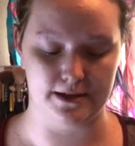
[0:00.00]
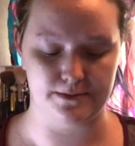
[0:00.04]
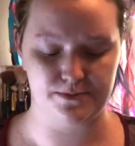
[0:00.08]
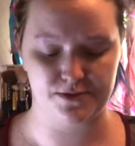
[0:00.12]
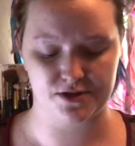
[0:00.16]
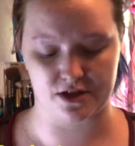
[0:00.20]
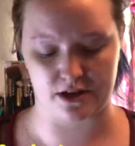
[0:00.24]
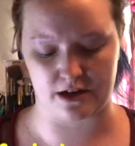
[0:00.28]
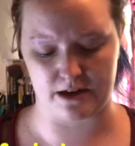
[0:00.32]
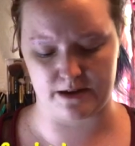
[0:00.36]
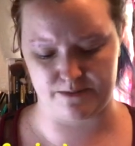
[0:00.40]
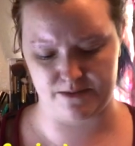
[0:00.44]
lip
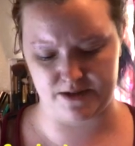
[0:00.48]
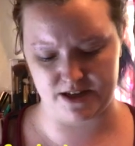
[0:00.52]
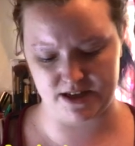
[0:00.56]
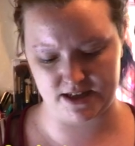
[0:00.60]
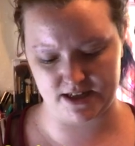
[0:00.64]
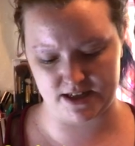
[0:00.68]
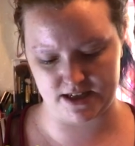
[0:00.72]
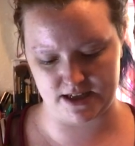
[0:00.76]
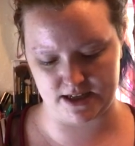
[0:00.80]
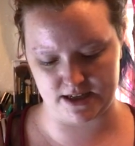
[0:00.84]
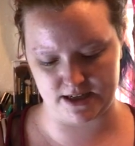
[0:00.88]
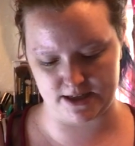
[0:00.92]
scrub.
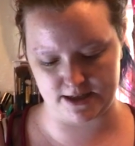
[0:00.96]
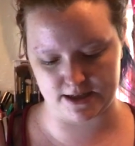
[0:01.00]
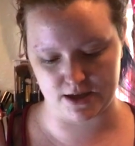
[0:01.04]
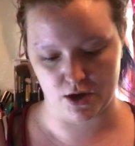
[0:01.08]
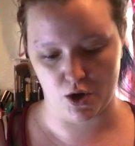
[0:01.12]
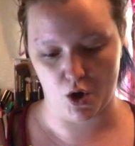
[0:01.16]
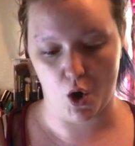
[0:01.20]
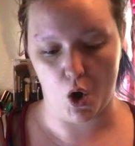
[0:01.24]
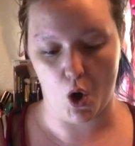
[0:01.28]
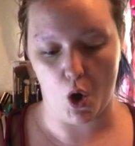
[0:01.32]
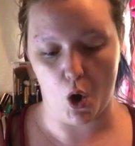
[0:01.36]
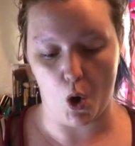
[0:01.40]
This is,
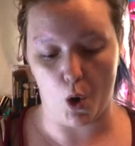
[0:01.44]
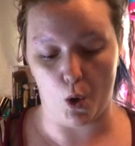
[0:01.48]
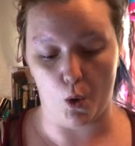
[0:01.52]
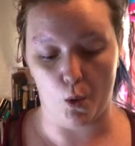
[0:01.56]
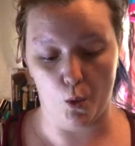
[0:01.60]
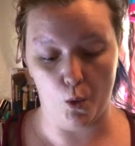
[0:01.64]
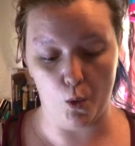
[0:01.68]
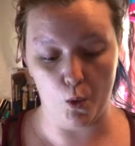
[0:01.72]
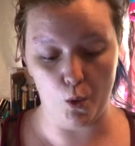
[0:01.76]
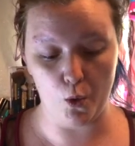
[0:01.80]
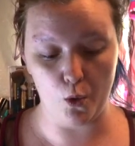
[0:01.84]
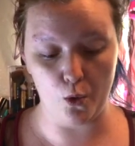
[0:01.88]

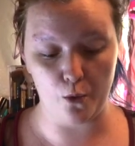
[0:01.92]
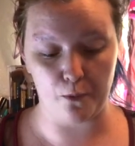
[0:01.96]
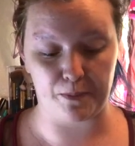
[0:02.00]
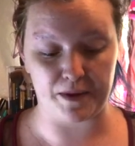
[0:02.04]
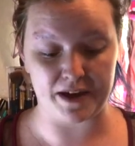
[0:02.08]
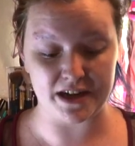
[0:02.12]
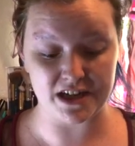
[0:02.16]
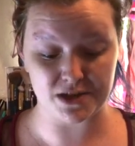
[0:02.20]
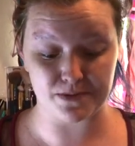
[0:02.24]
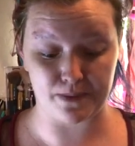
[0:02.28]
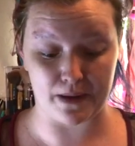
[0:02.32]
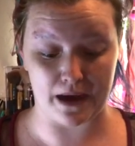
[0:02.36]
ooh,
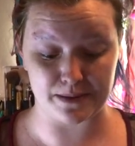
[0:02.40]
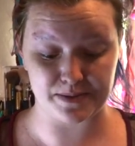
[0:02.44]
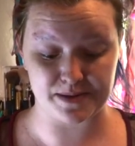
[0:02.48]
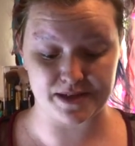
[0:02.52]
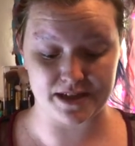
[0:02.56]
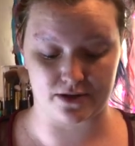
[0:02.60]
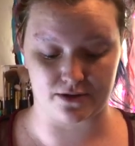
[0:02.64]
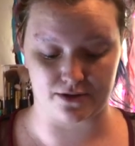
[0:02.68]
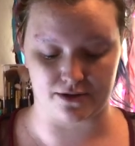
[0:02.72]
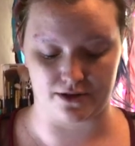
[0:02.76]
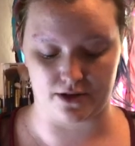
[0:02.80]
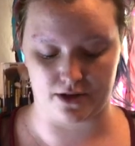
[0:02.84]
peach
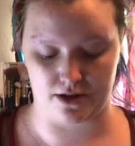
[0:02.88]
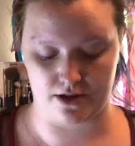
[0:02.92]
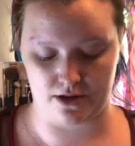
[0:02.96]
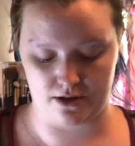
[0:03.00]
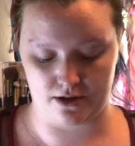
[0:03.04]
popsicle.